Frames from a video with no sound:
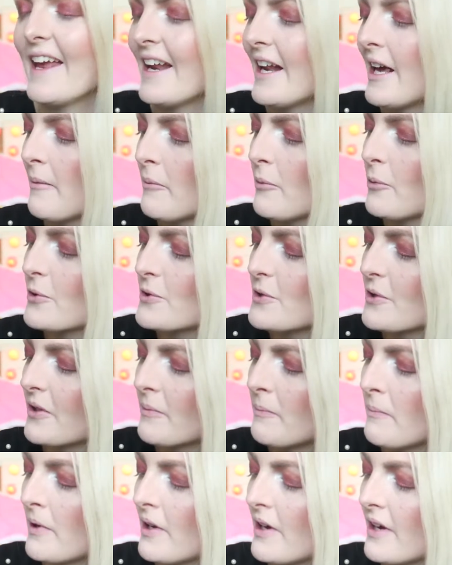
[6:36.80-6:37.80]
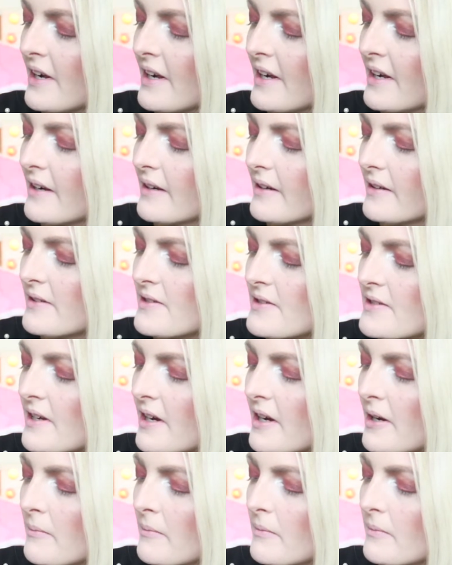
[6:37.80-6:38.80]
And I'm also applying
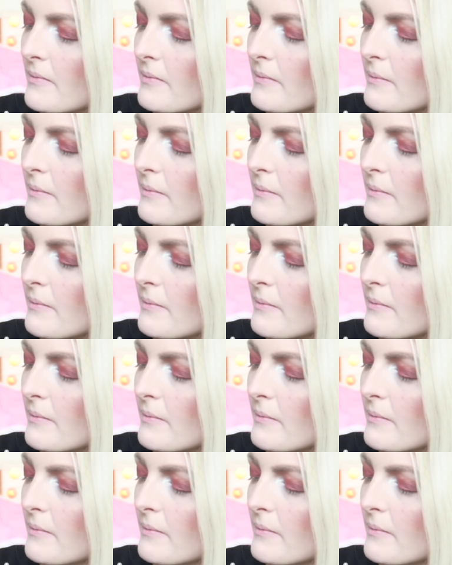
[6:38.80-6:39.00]
some